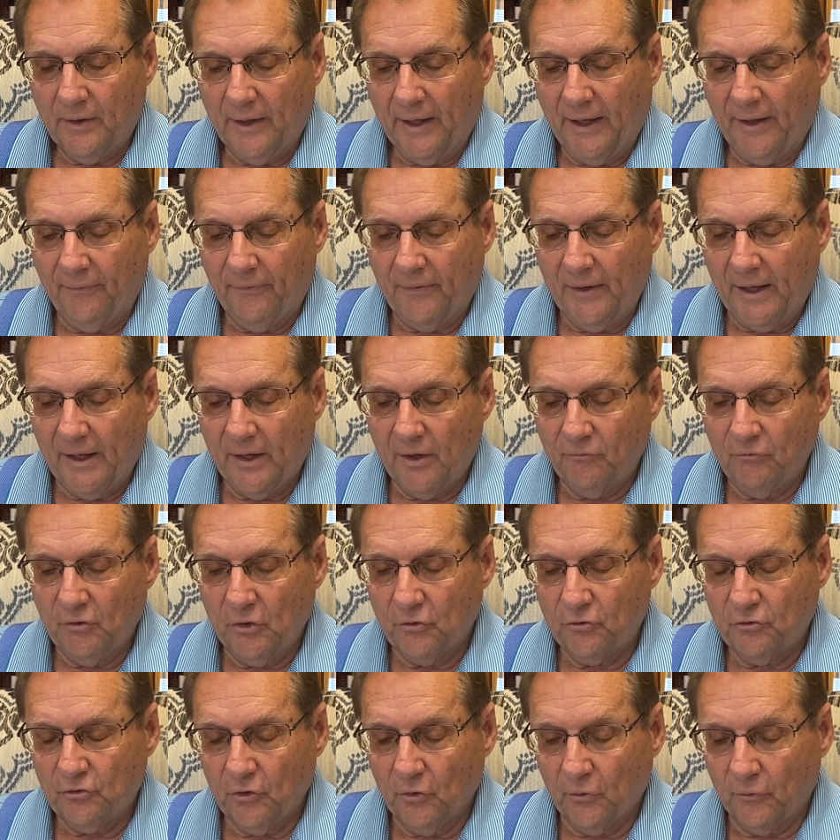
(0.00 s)
and that of
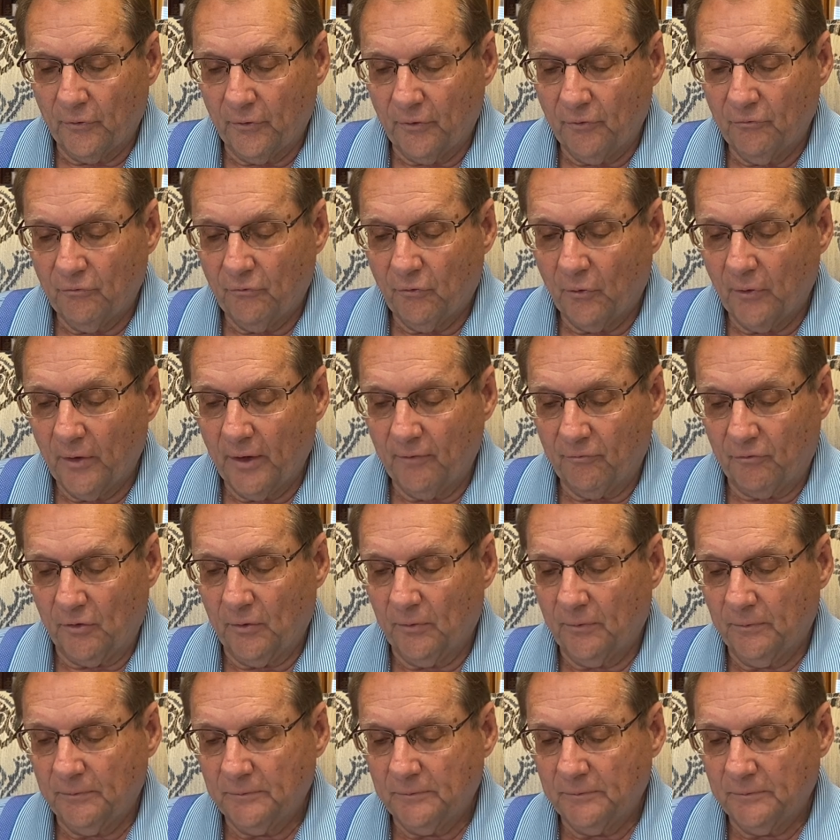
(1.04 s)
your children forever,